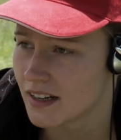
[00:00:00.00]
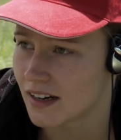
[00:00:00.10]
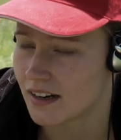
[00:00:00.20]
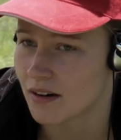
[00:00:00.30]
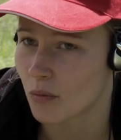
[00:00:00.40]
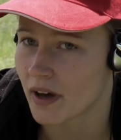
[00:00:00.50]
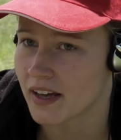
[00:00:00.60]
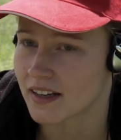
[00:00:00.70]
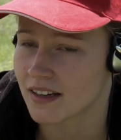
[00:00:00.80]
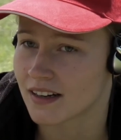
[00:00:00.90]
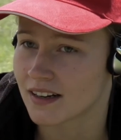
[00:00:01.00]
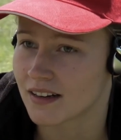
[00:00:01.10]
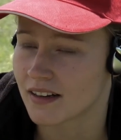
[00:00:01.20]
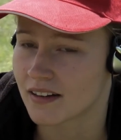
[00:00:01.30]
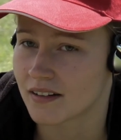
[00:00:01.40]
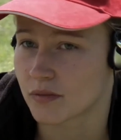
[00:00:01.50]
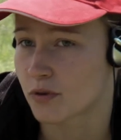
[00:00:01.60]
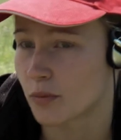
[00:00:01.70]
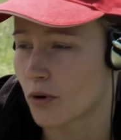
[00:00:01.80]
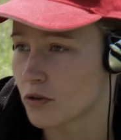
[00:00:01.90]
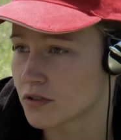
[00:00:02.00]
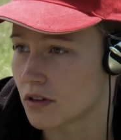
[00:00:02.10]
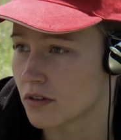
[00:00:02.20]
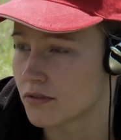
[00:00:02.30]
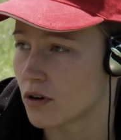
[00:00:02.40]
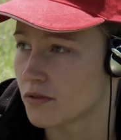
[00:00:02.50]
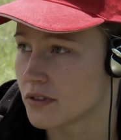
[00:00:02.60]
away, the proposal of